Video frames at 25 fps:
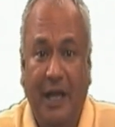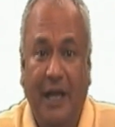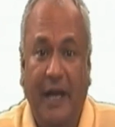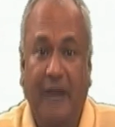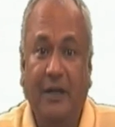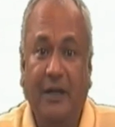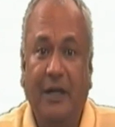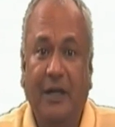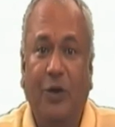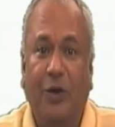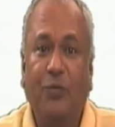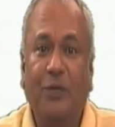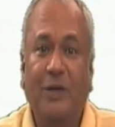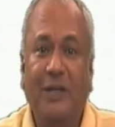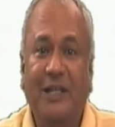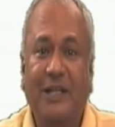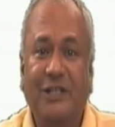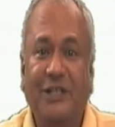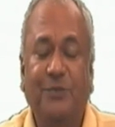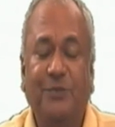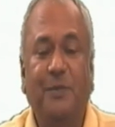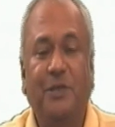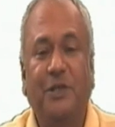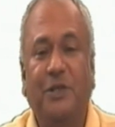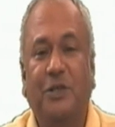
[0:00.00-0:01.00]
And
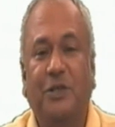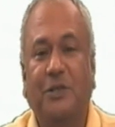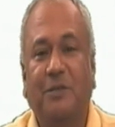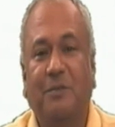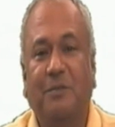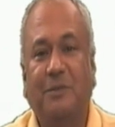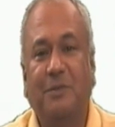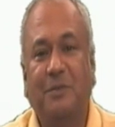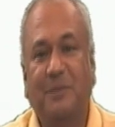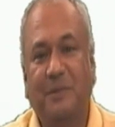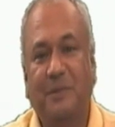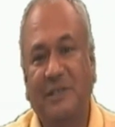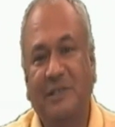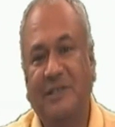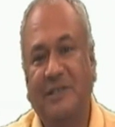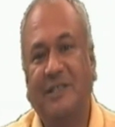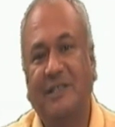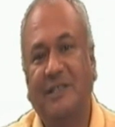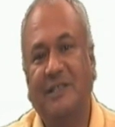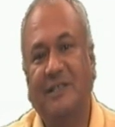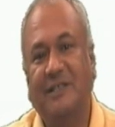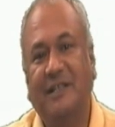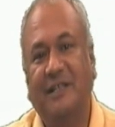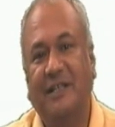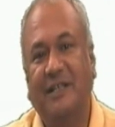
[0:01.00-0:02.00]
nowadays, because of the
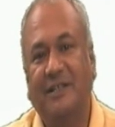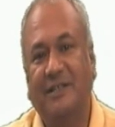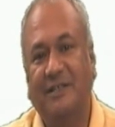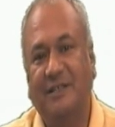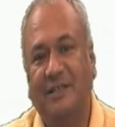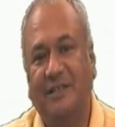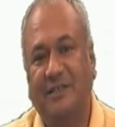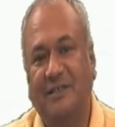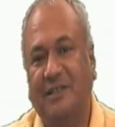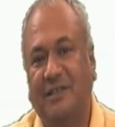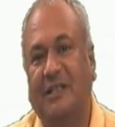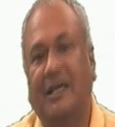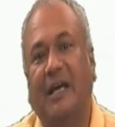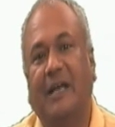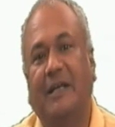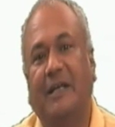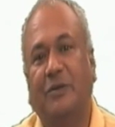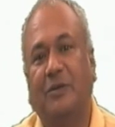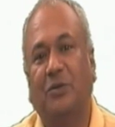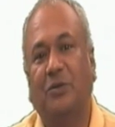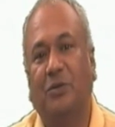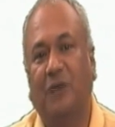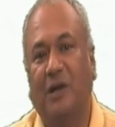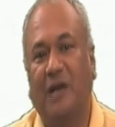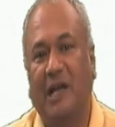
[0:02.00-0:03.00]
business intelligence
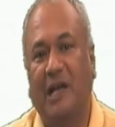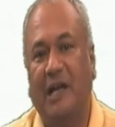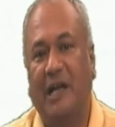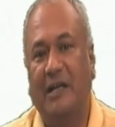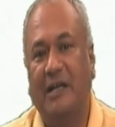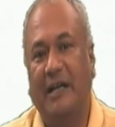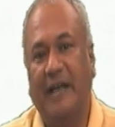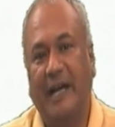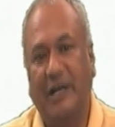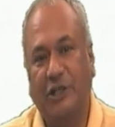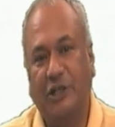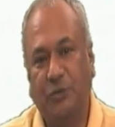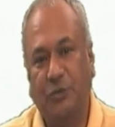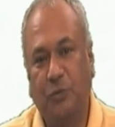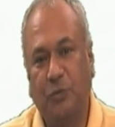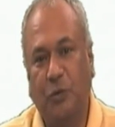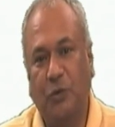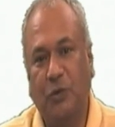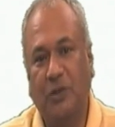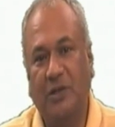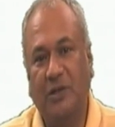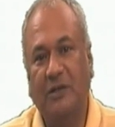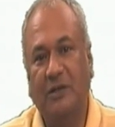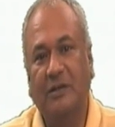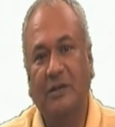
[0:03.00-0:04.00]
scenario and
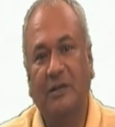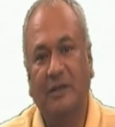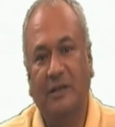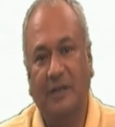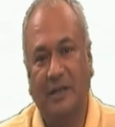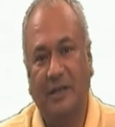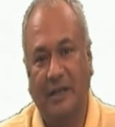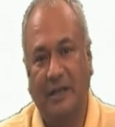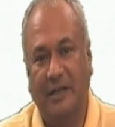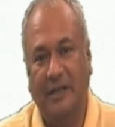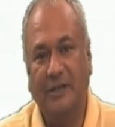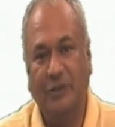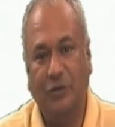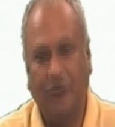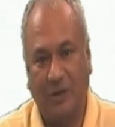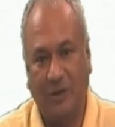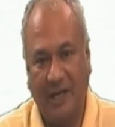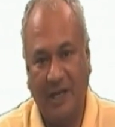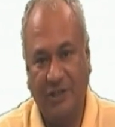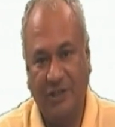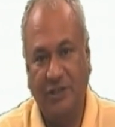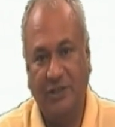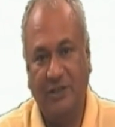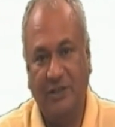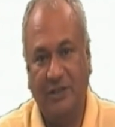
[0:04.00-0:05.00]
dashboard
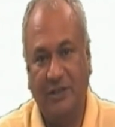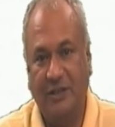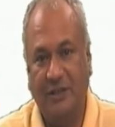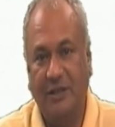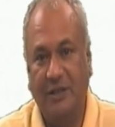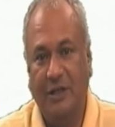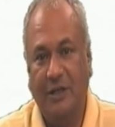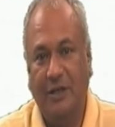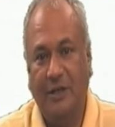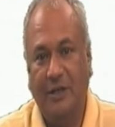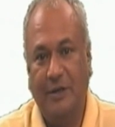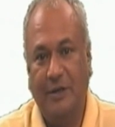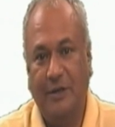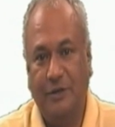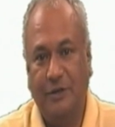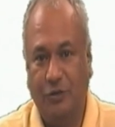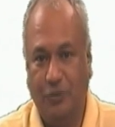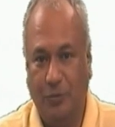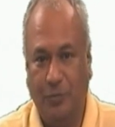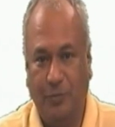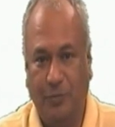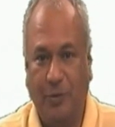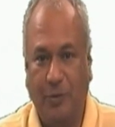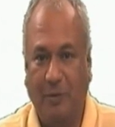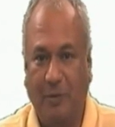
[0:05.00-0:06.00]
introduction,
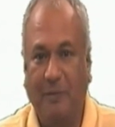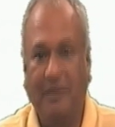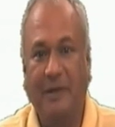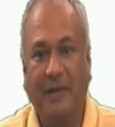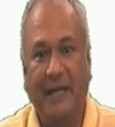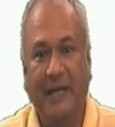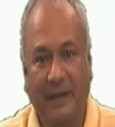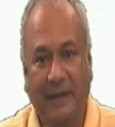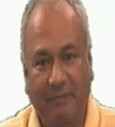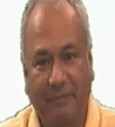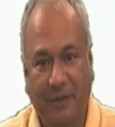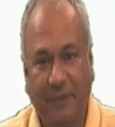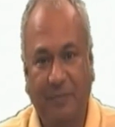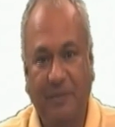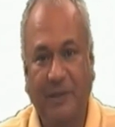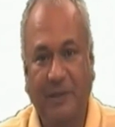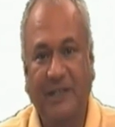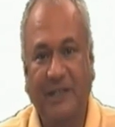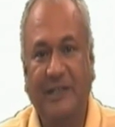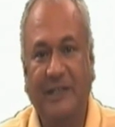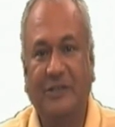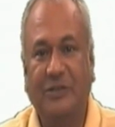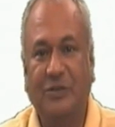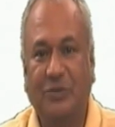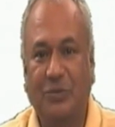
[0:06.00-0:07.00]
so probably
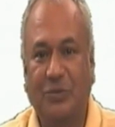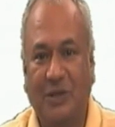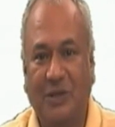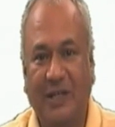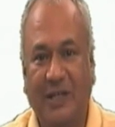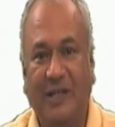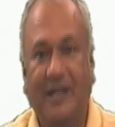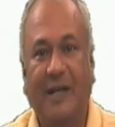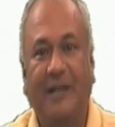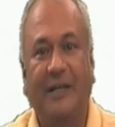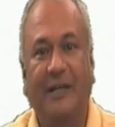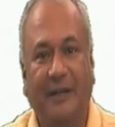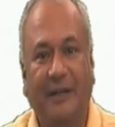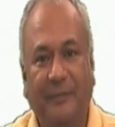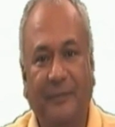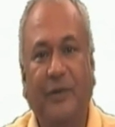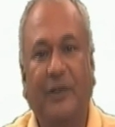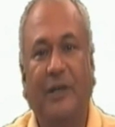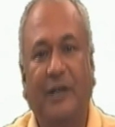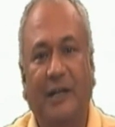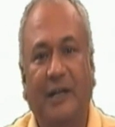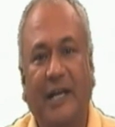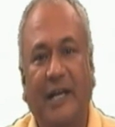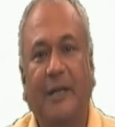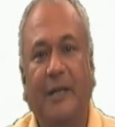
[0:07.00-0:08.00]
everybody is looking at
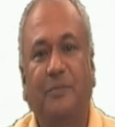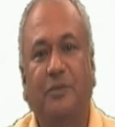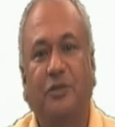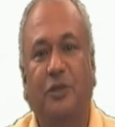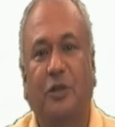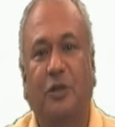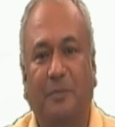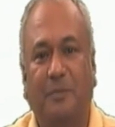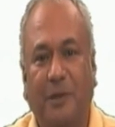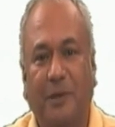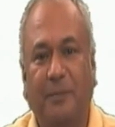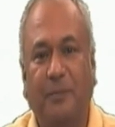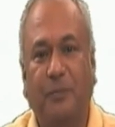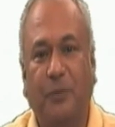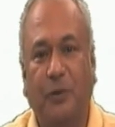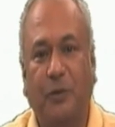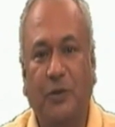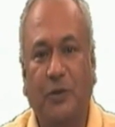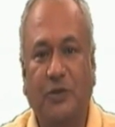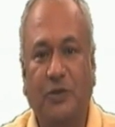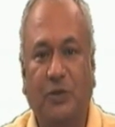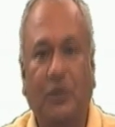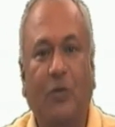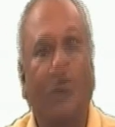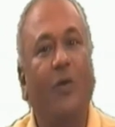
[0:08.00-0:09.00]
different types of
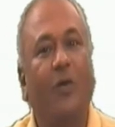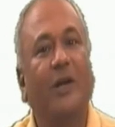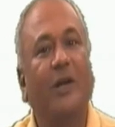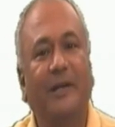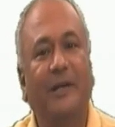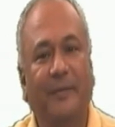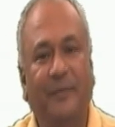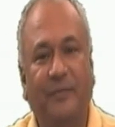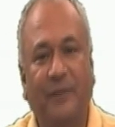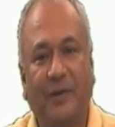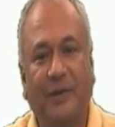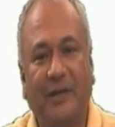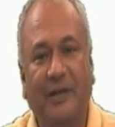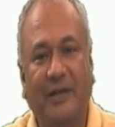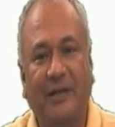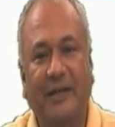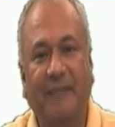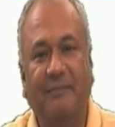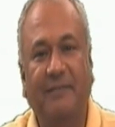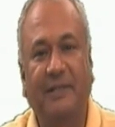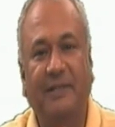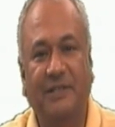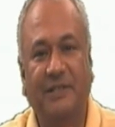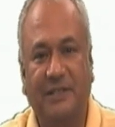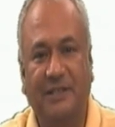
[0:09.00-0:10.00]
reports on different
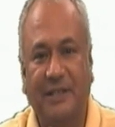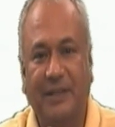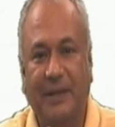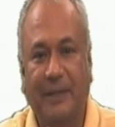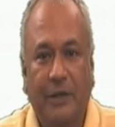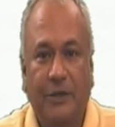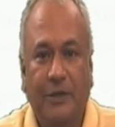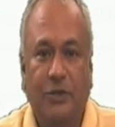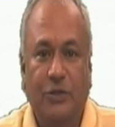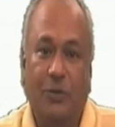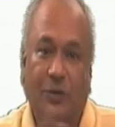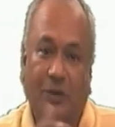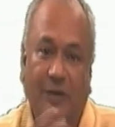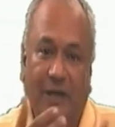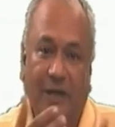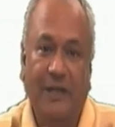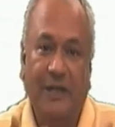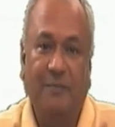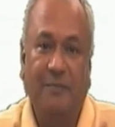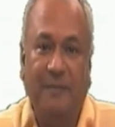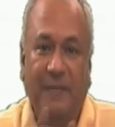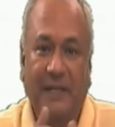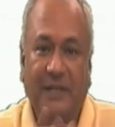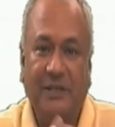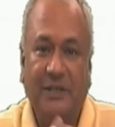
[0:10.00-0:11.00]
levels. So
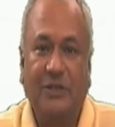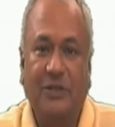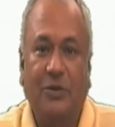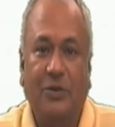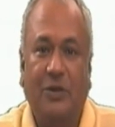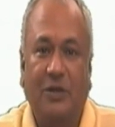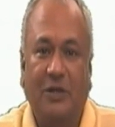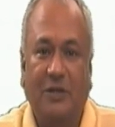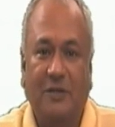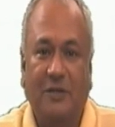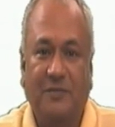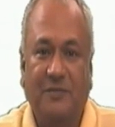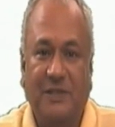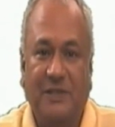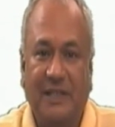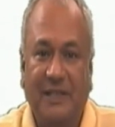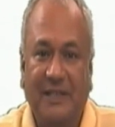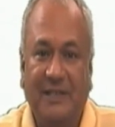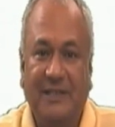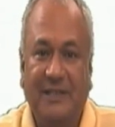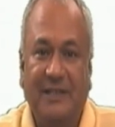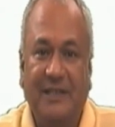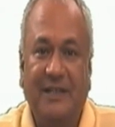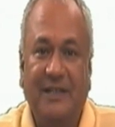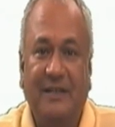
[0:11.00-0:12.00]
it makes a lot of
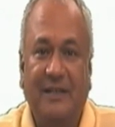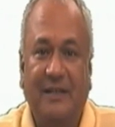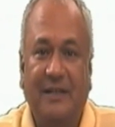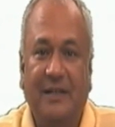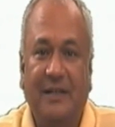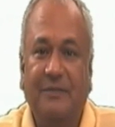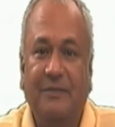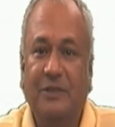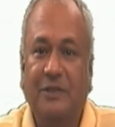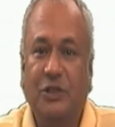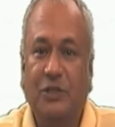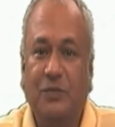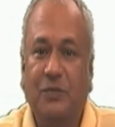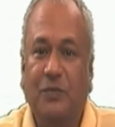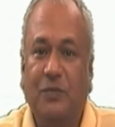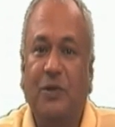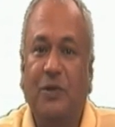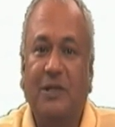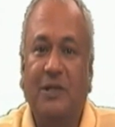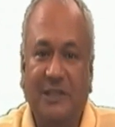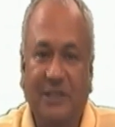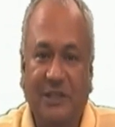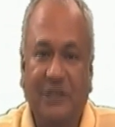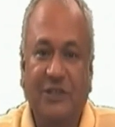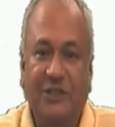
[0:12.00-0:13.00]
sense and relevance
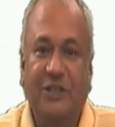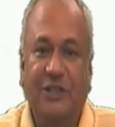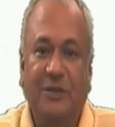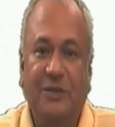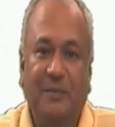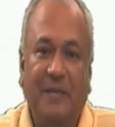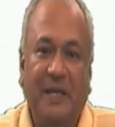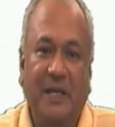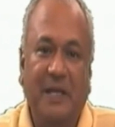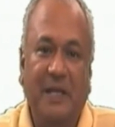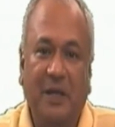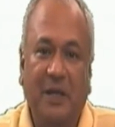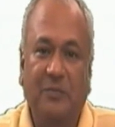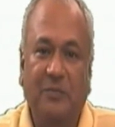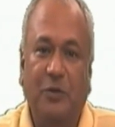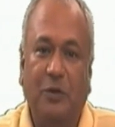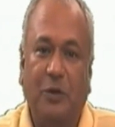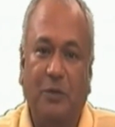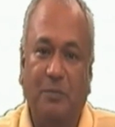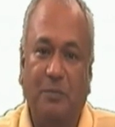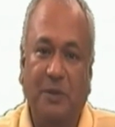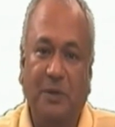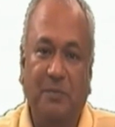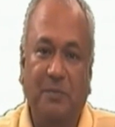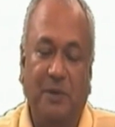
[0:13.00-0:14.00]
for decision making
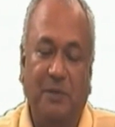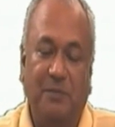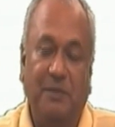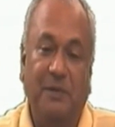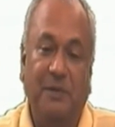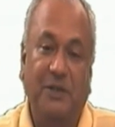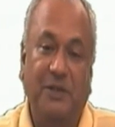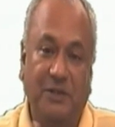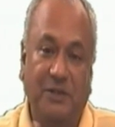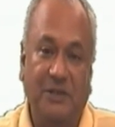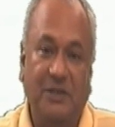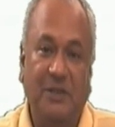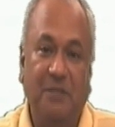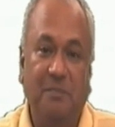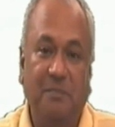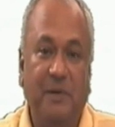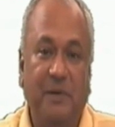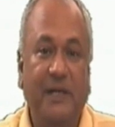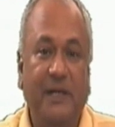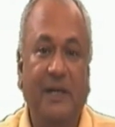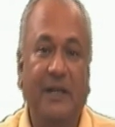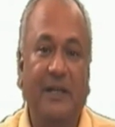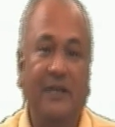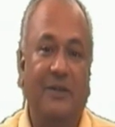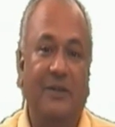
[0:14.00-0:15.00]
for people, because
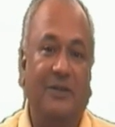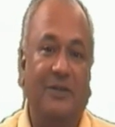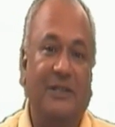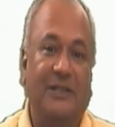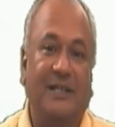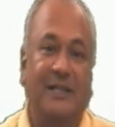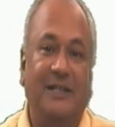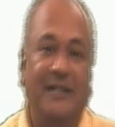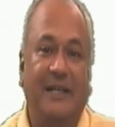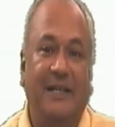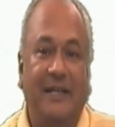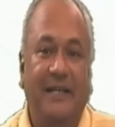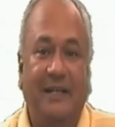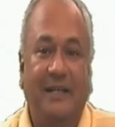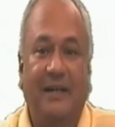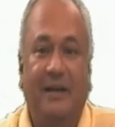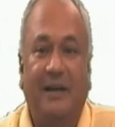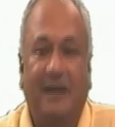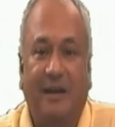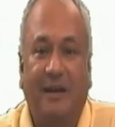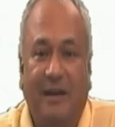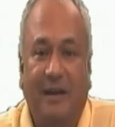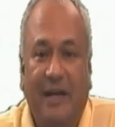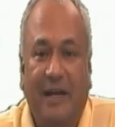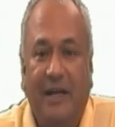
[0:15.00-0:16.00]
depending on the
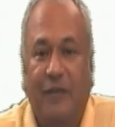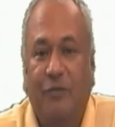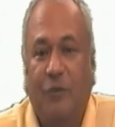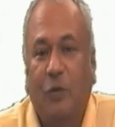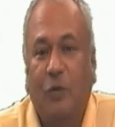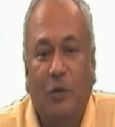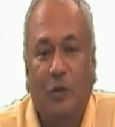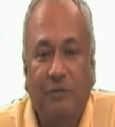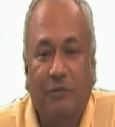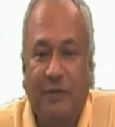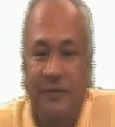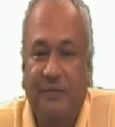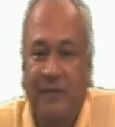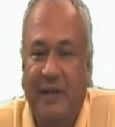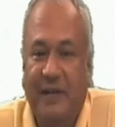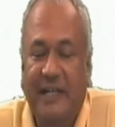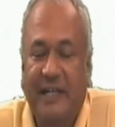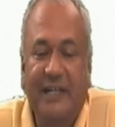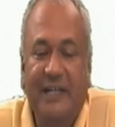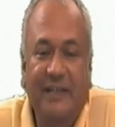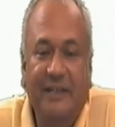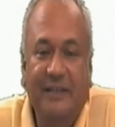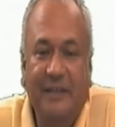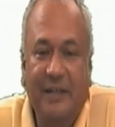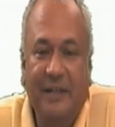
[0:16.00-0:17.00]
data and what we
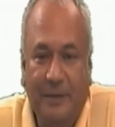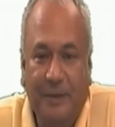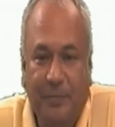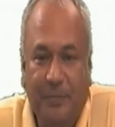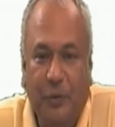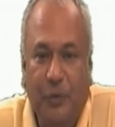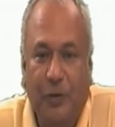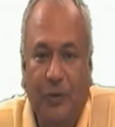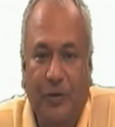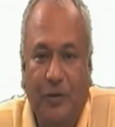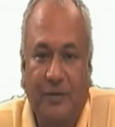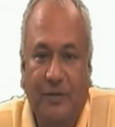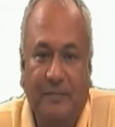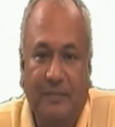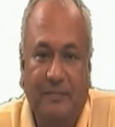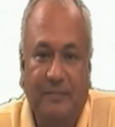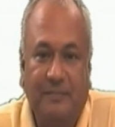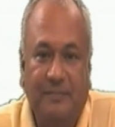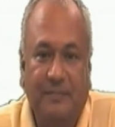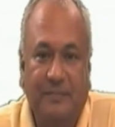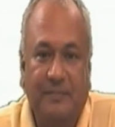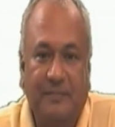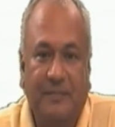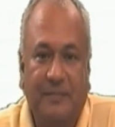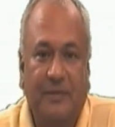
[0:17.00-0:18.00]
find in the report,
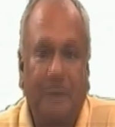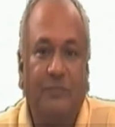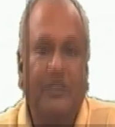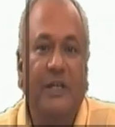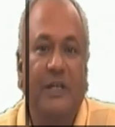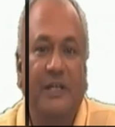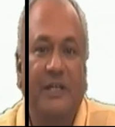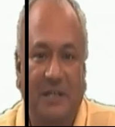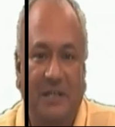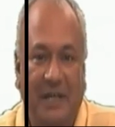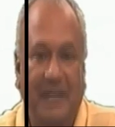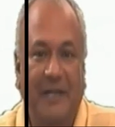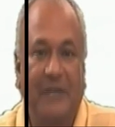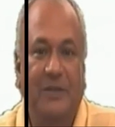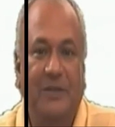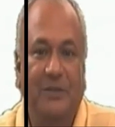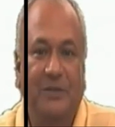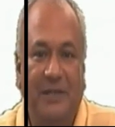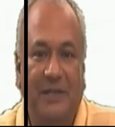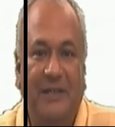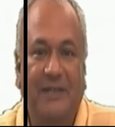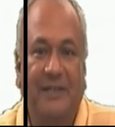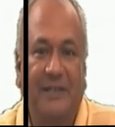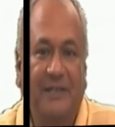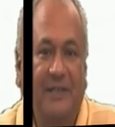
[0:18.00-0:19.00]
we try to
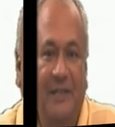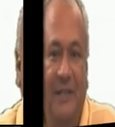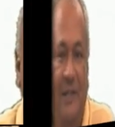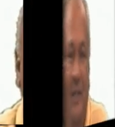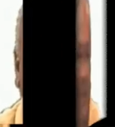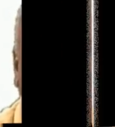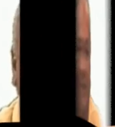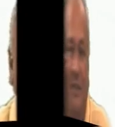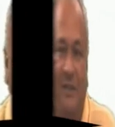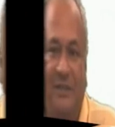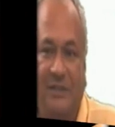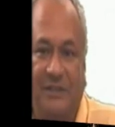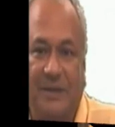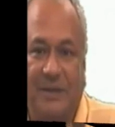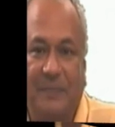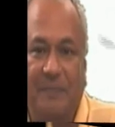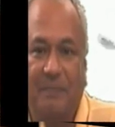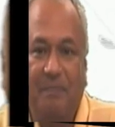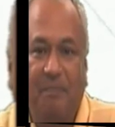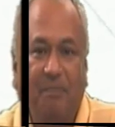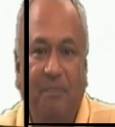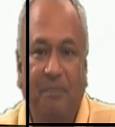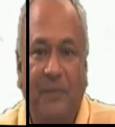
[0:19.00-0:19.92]
take decisions.